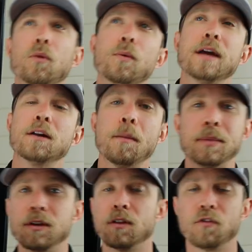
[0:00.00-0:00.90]
know, right
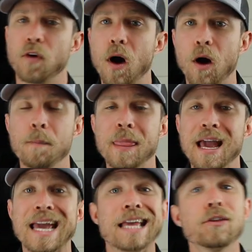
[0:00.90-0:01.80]
up into the fall,
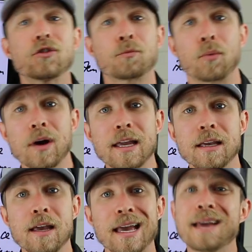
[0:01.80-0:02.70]
in the spring,